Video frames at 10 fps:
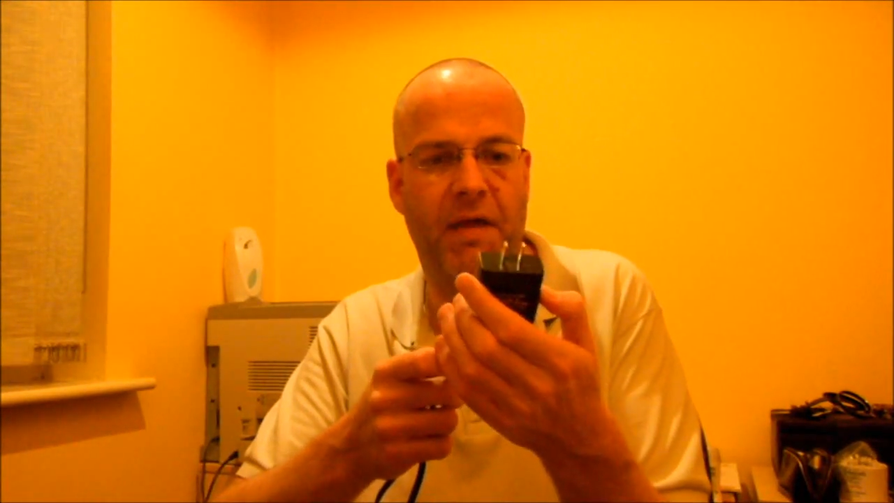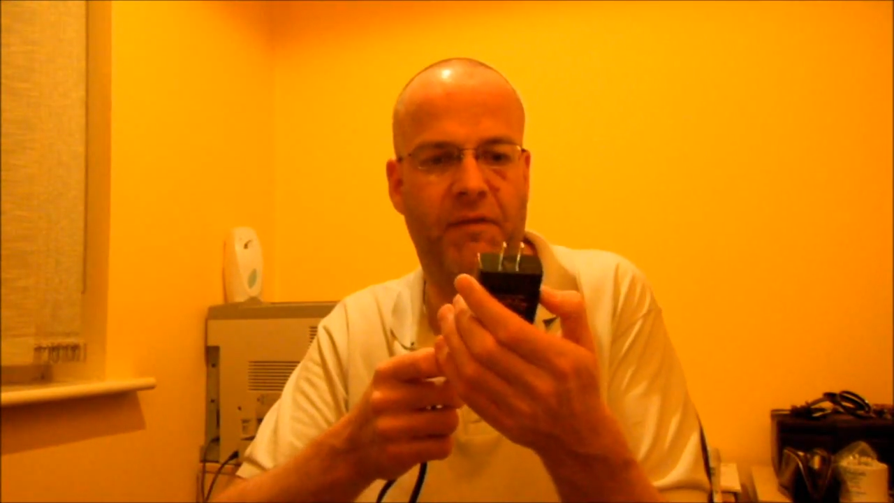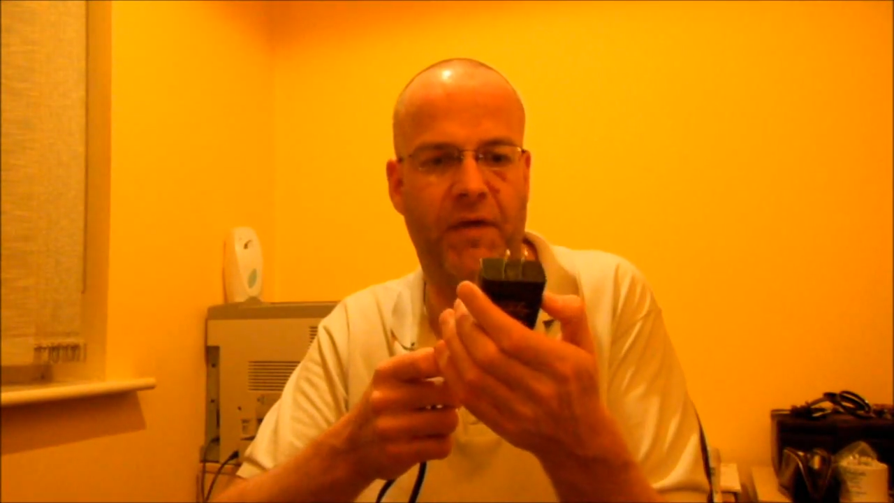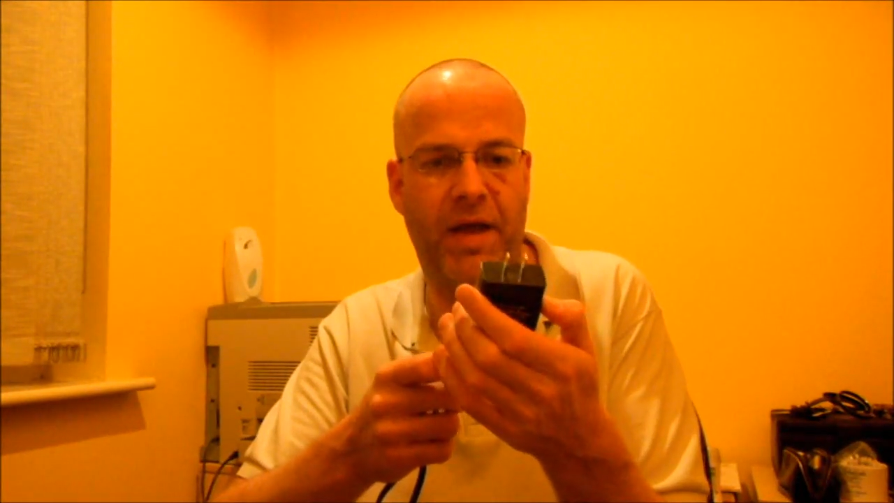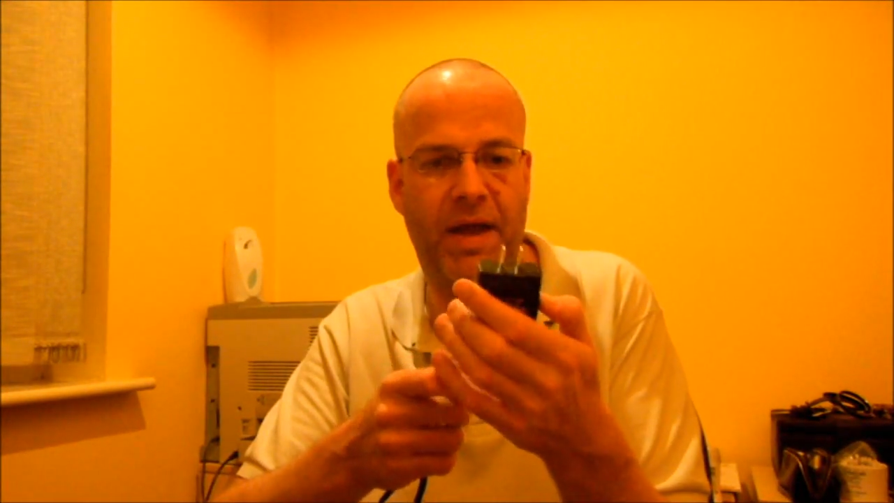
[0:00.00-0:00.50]

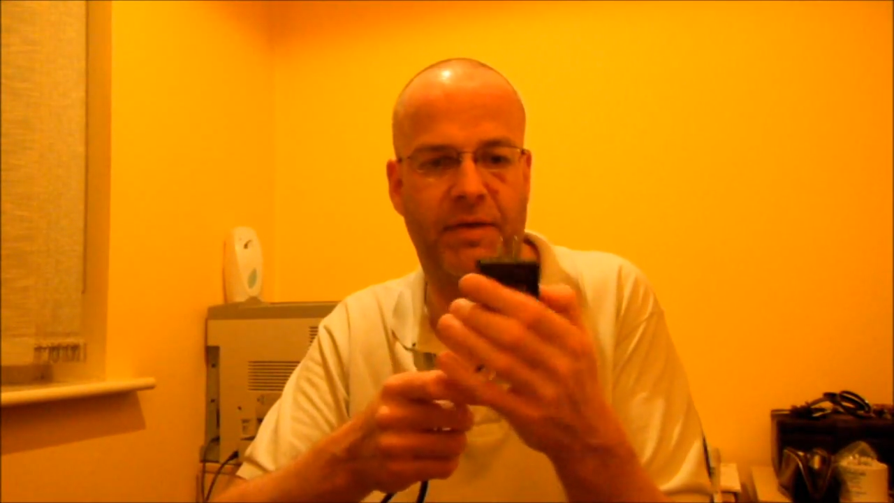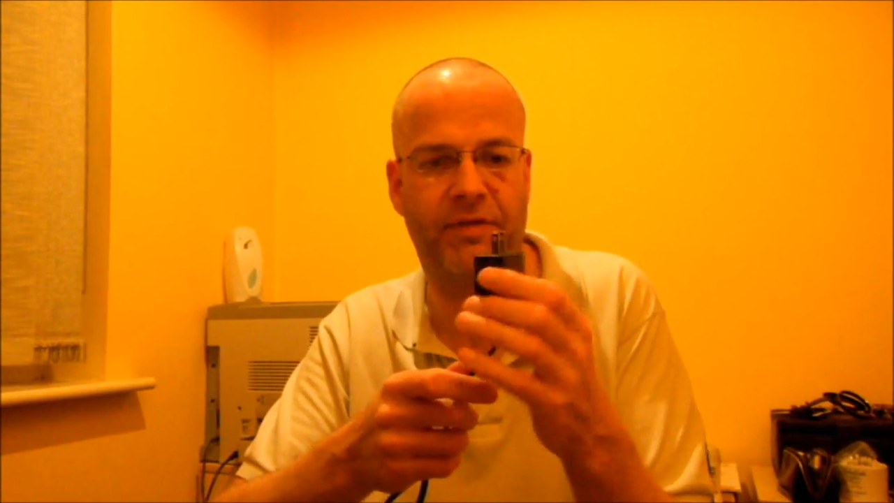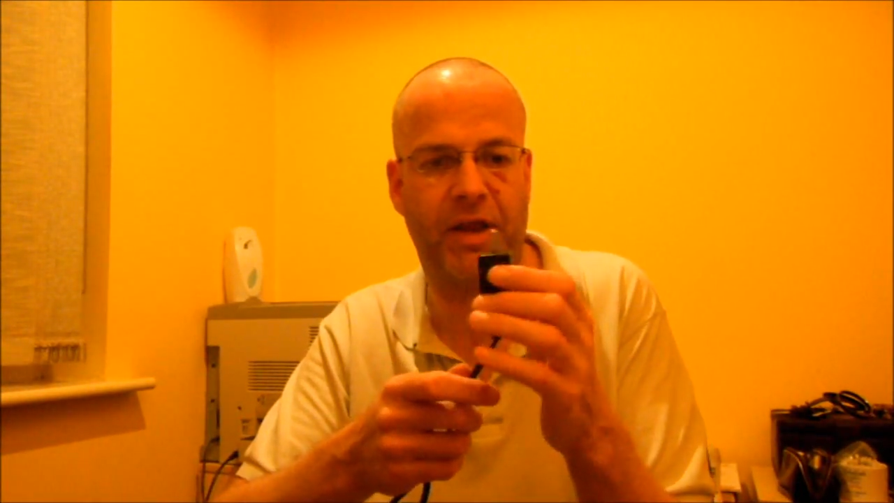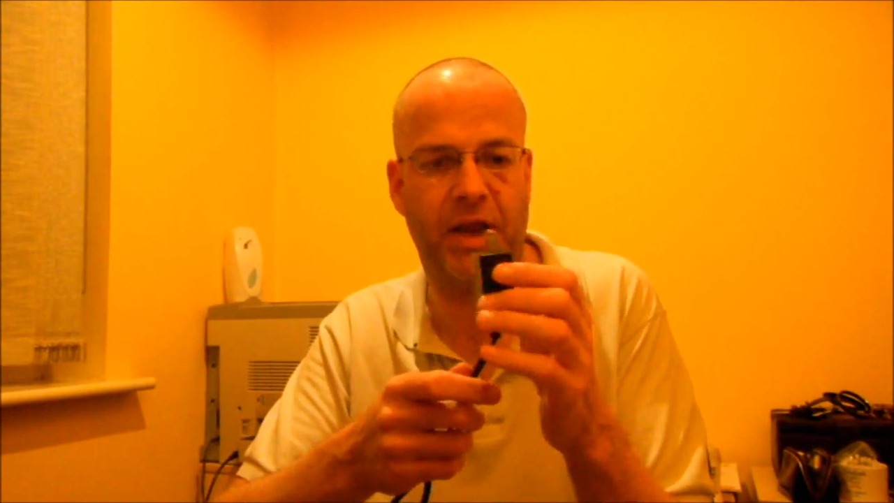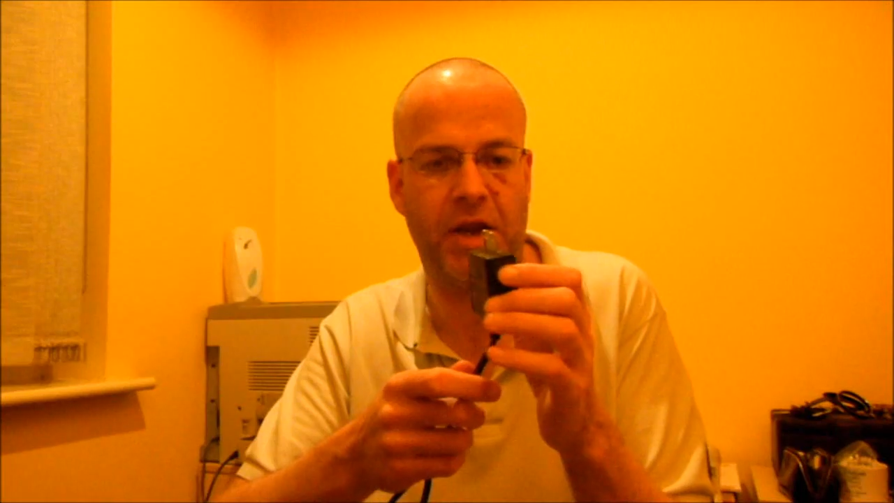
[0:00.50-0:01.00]
affair,
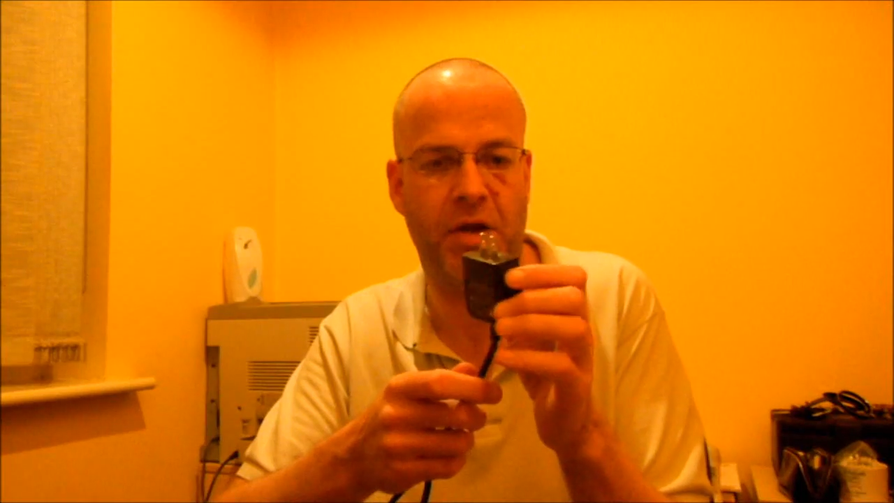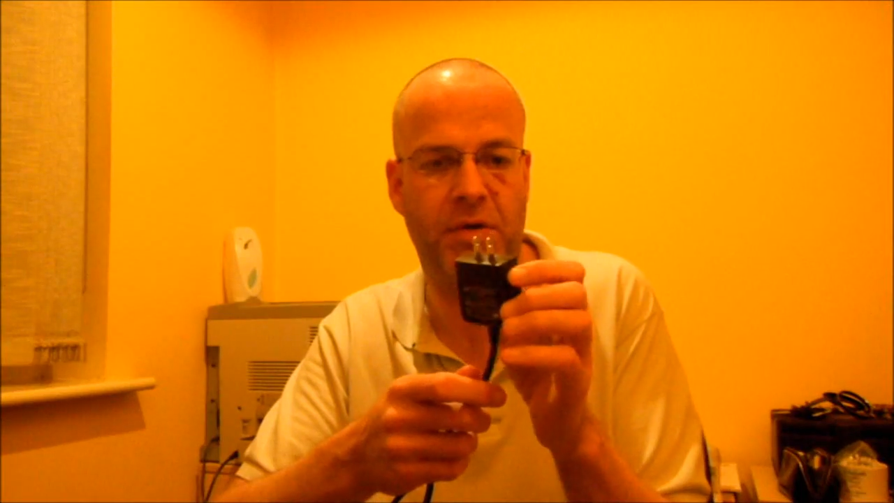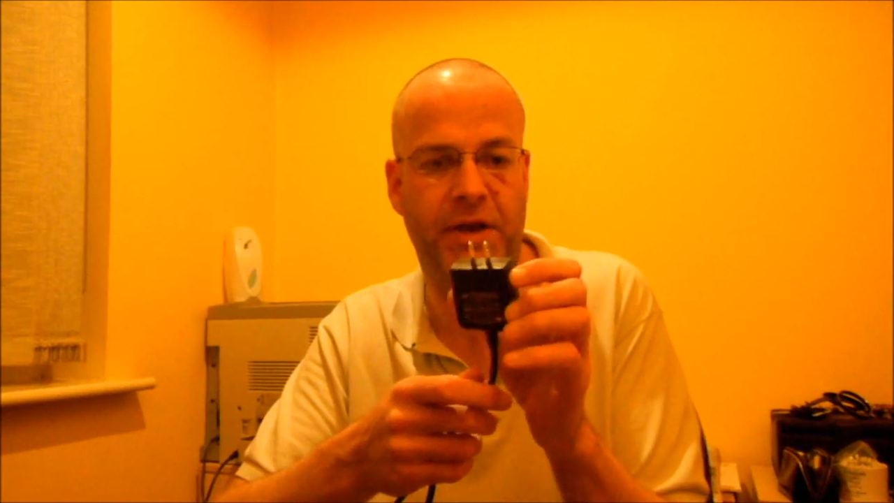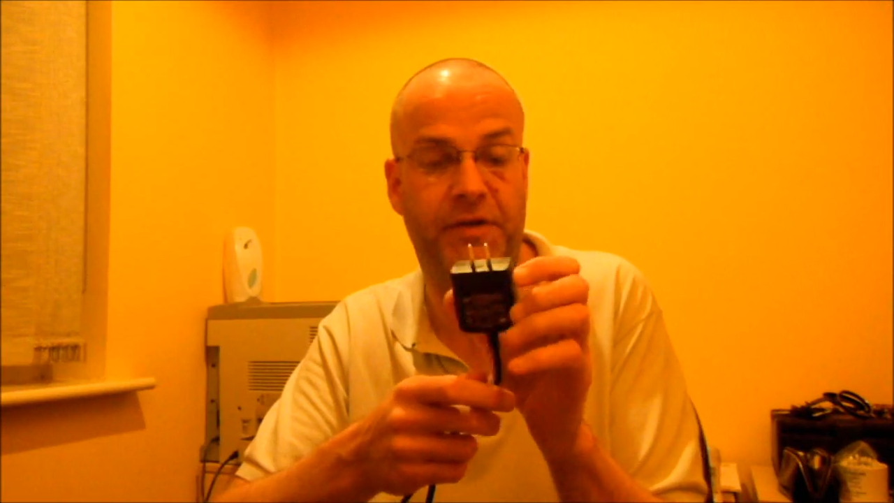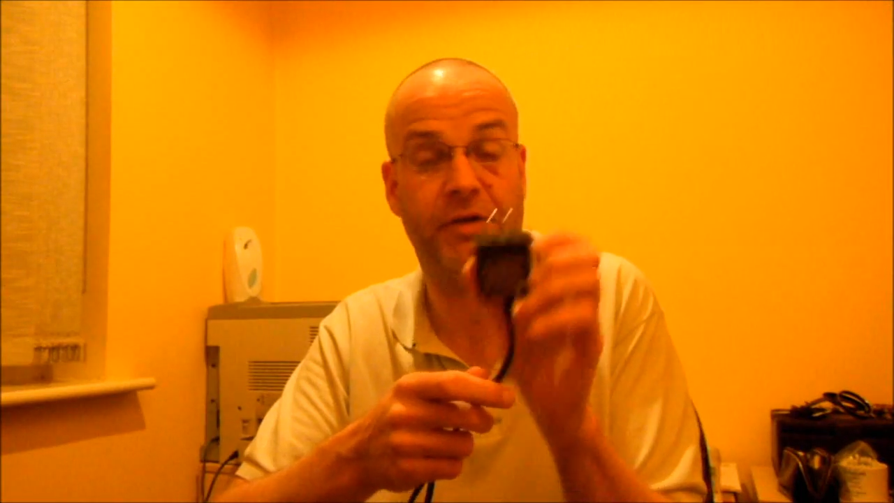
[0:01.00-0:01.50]
so
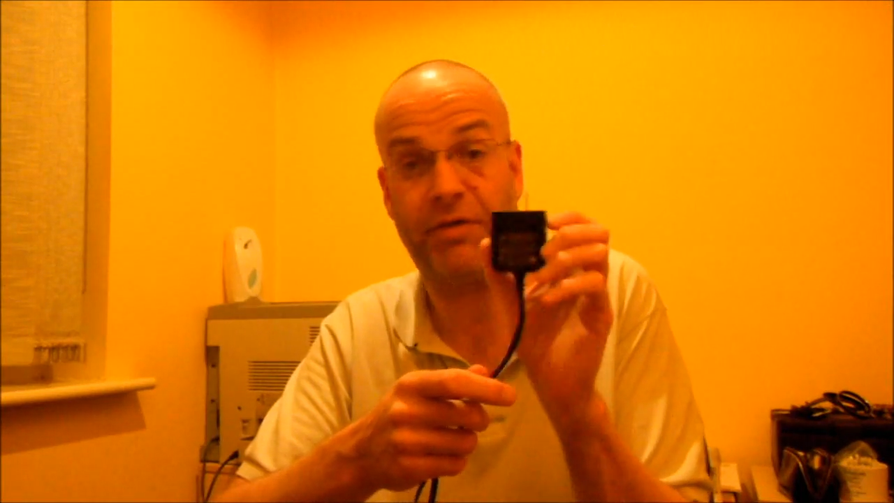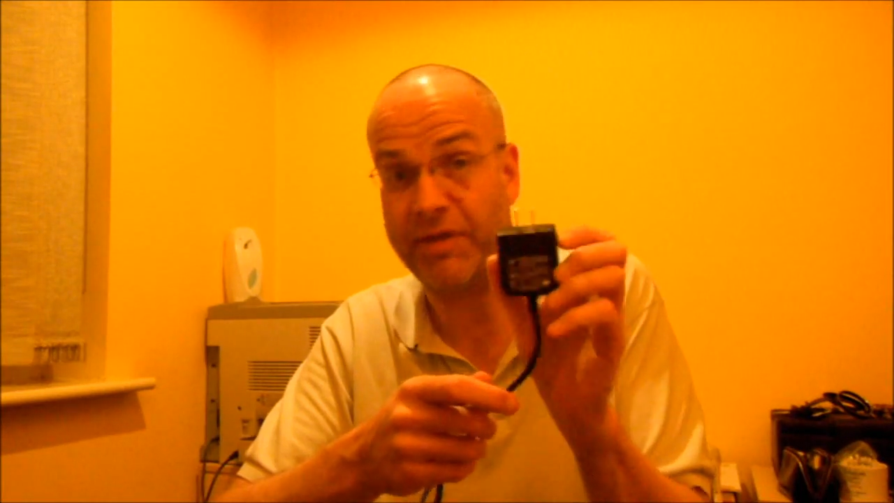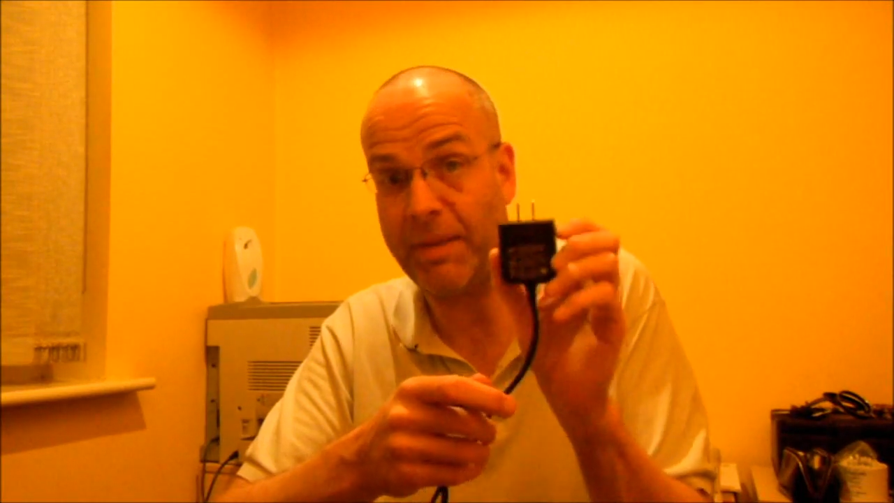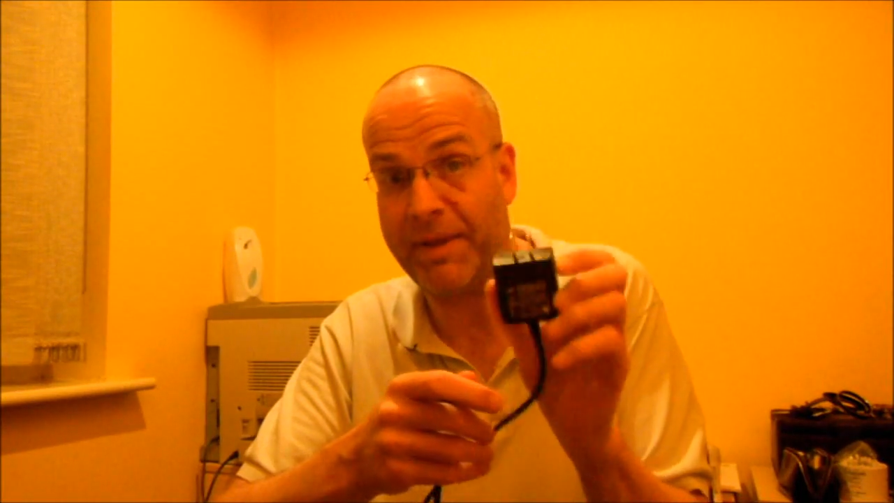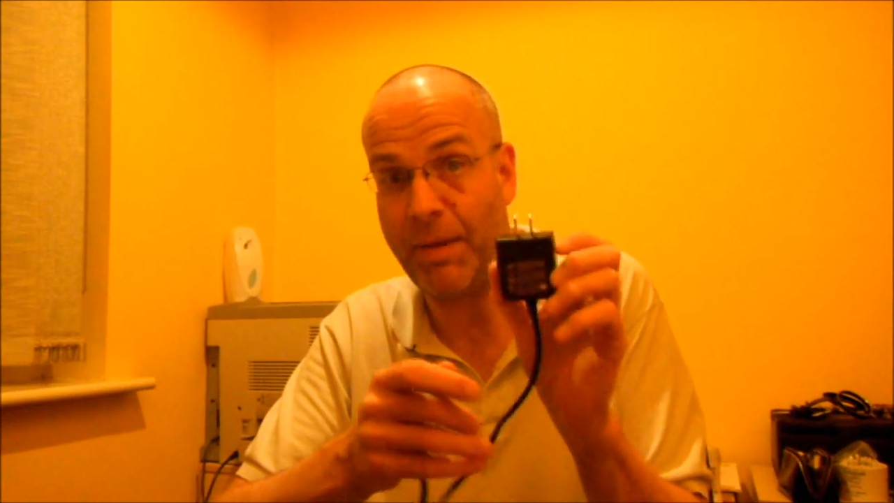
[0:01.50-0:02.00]
you need to use
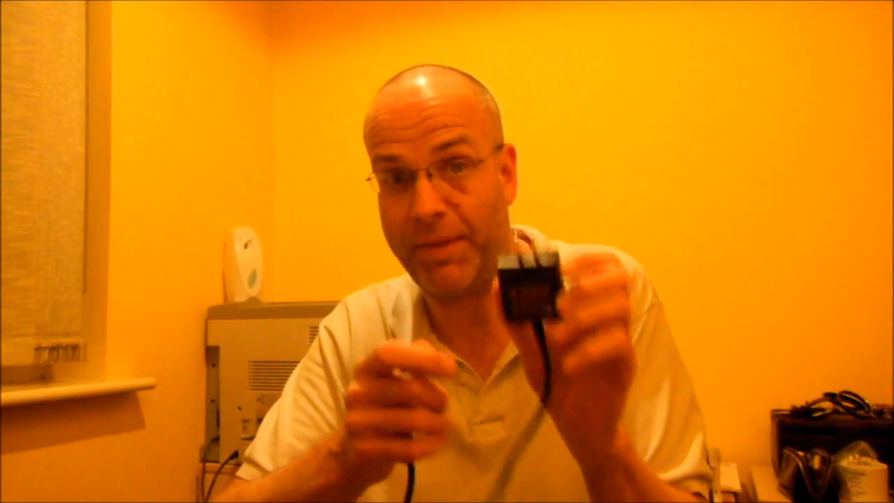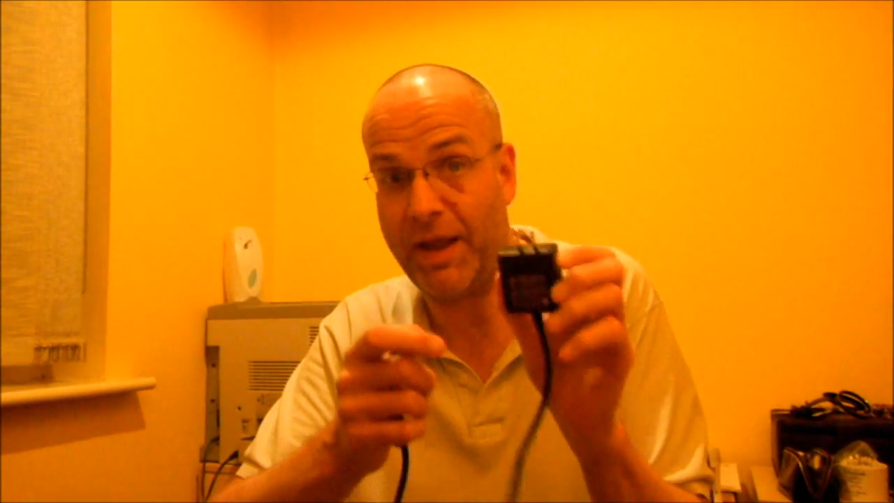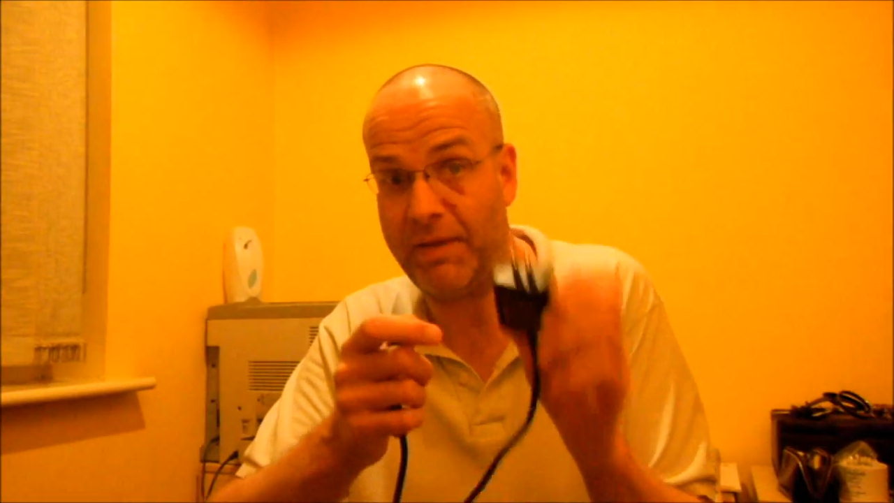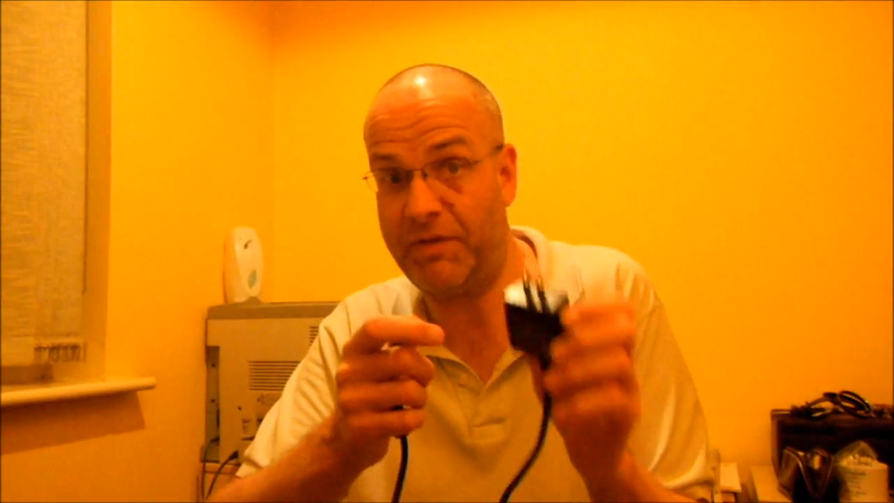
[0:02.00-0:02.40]
step down with that